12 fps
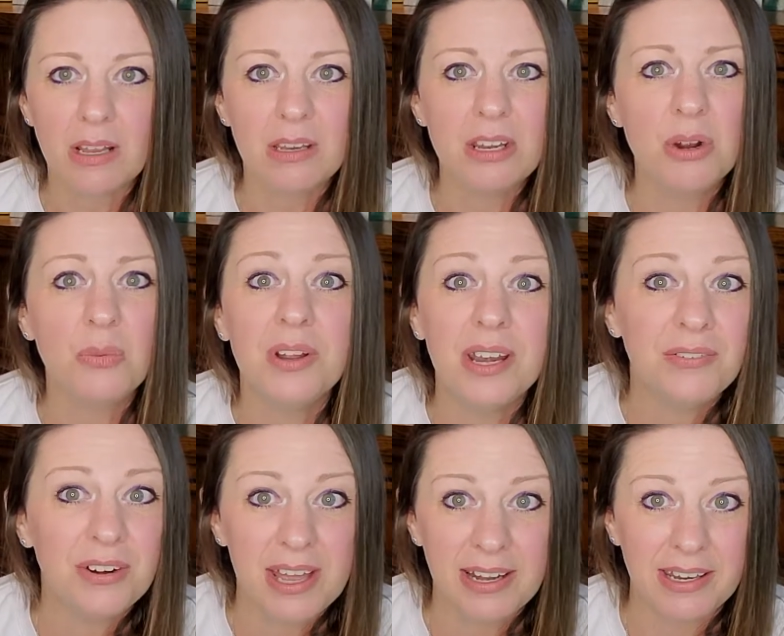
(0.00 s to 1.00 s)
you know,
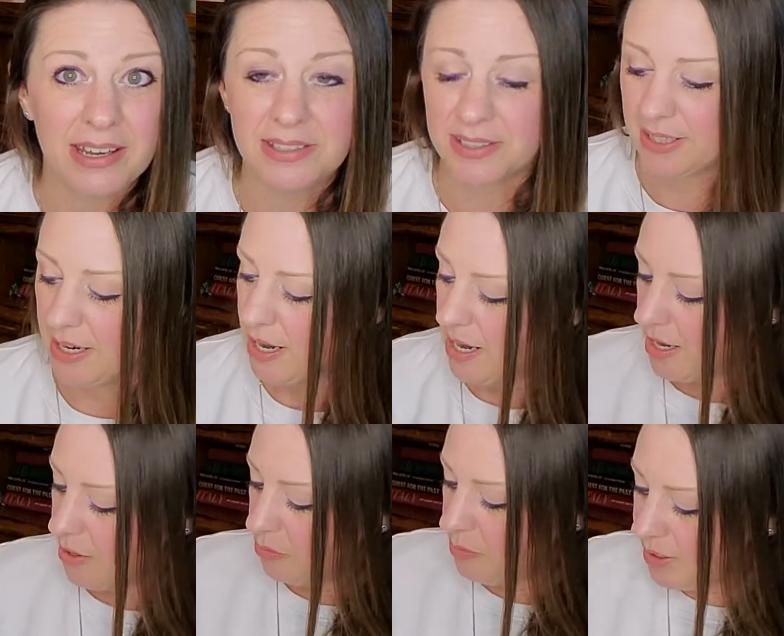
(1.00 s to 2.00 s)
whatever that is.
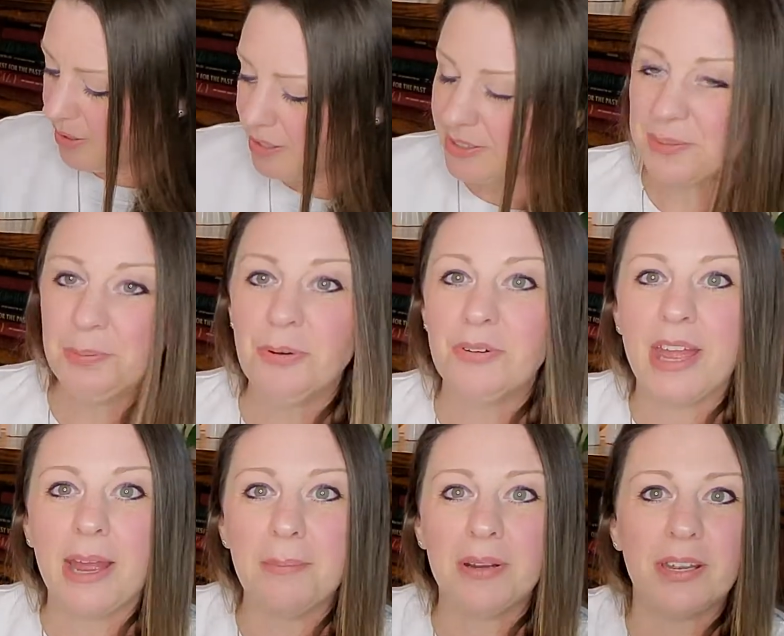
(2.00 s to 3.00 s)
Really explore
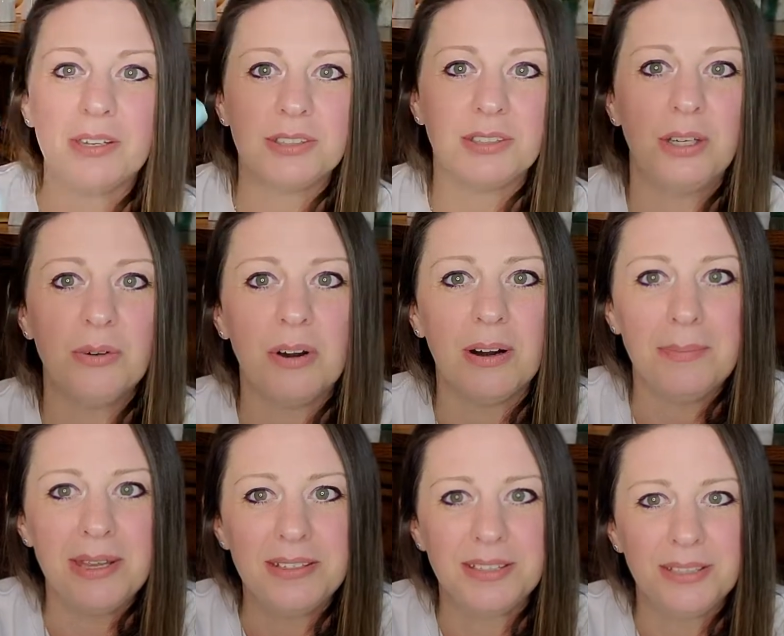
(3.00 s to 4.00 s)
that because you are
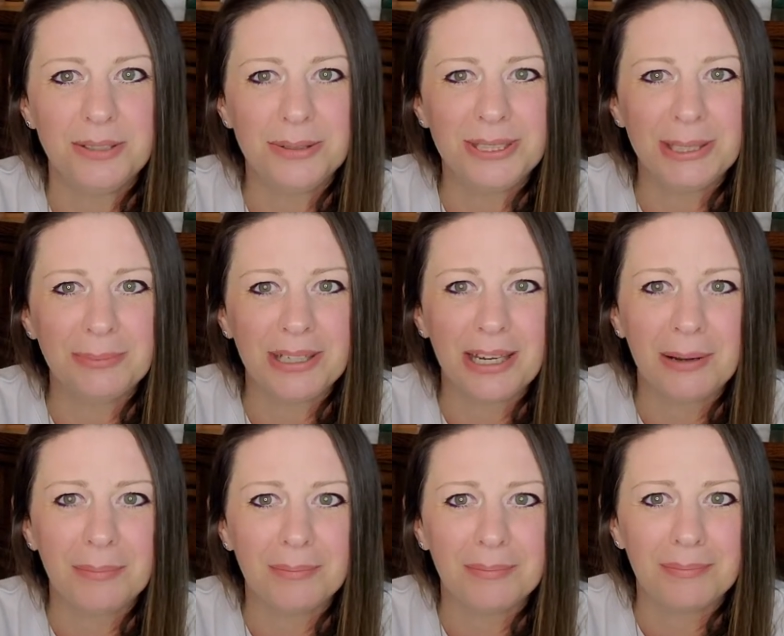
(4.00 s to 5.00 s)
meant to do
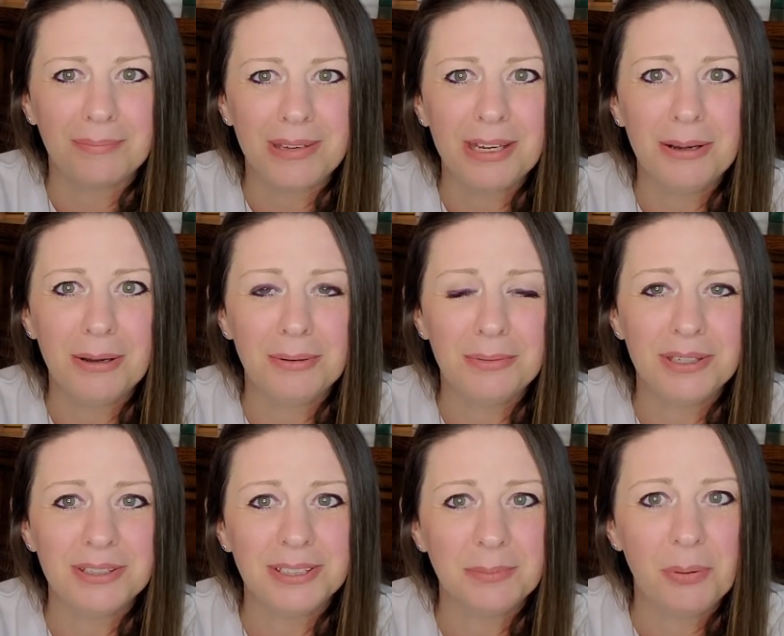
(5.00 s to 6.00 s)
something, you know,
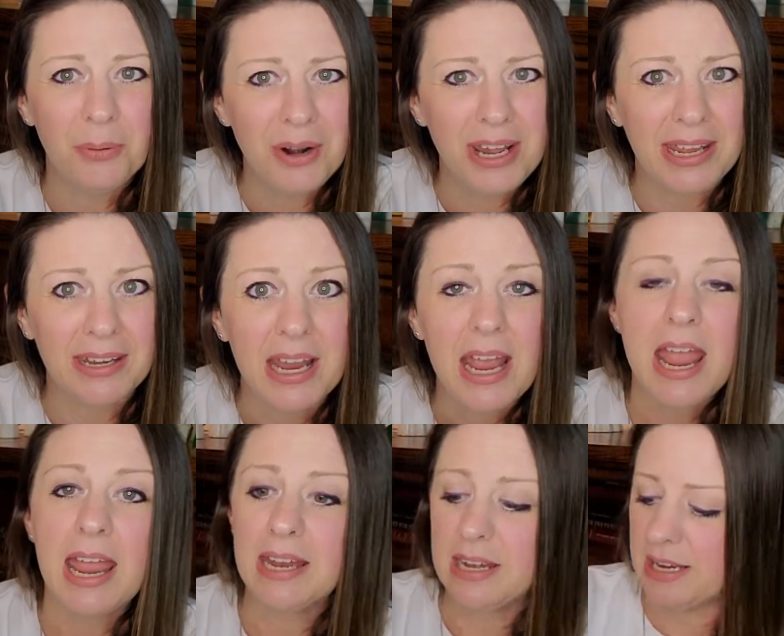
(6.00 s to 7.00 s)
that's important.
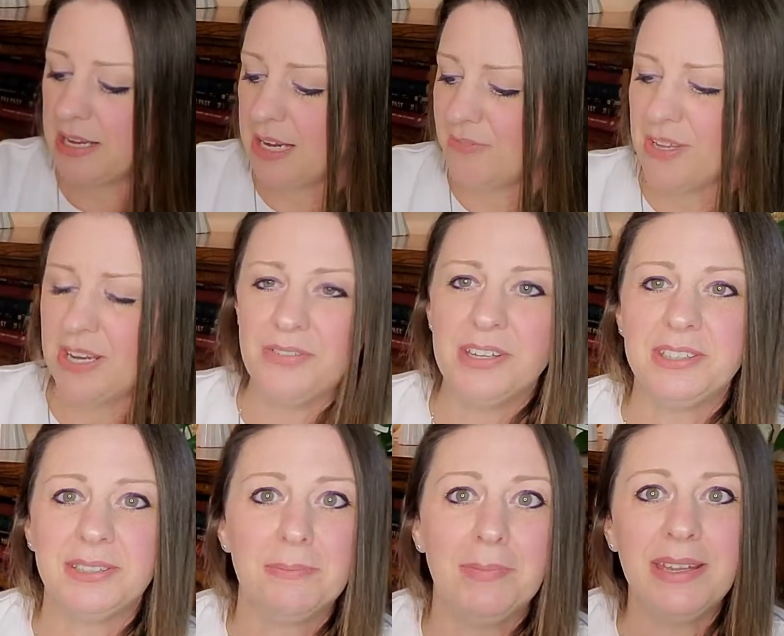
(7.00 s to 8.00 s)
And, and even if
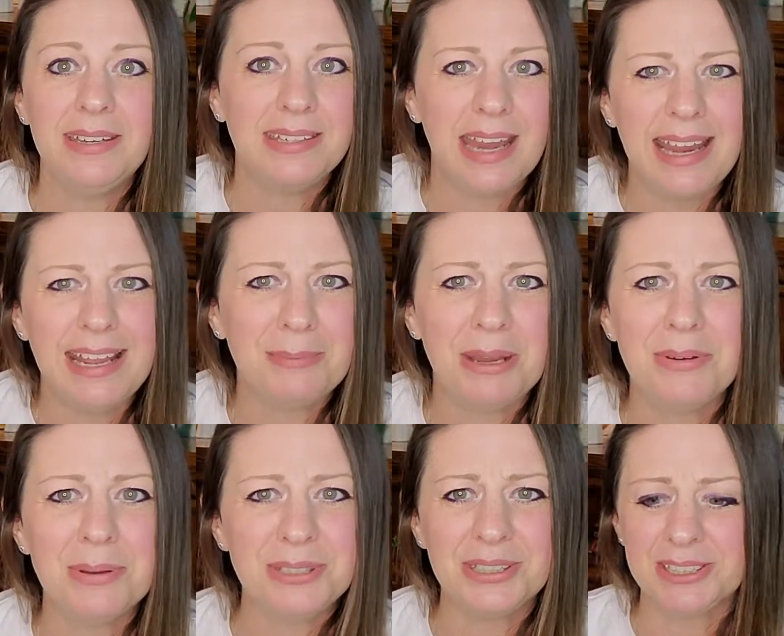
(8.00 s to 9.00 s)
it's mundane, maybe
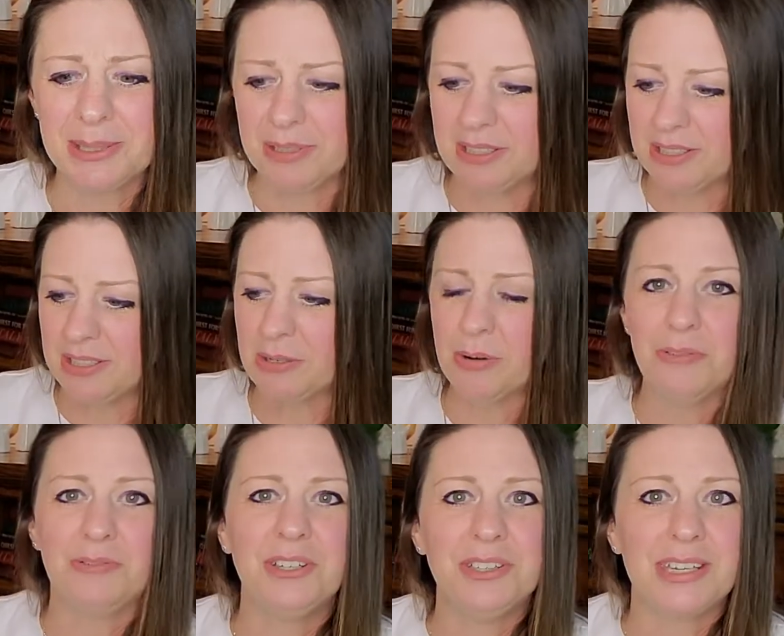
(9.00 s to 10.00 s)
it's just something that you don't
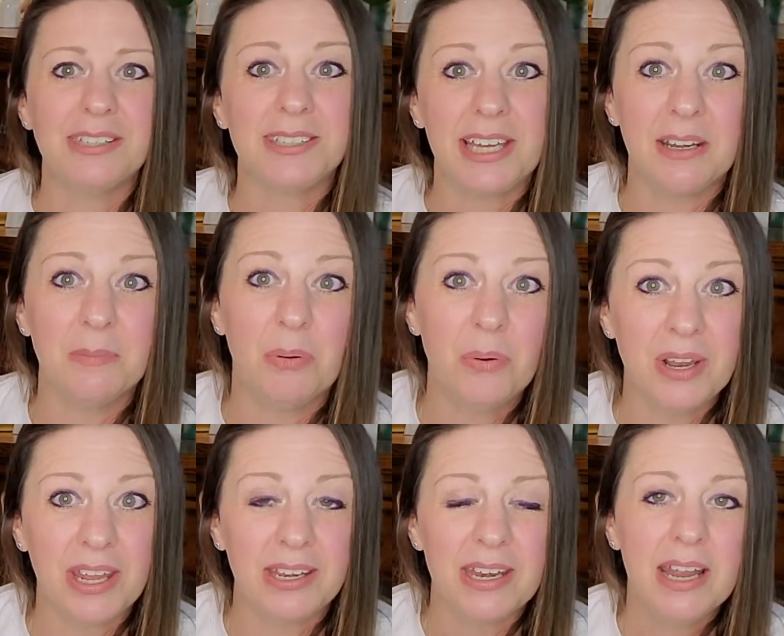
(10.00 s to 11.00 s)
feel like it's that important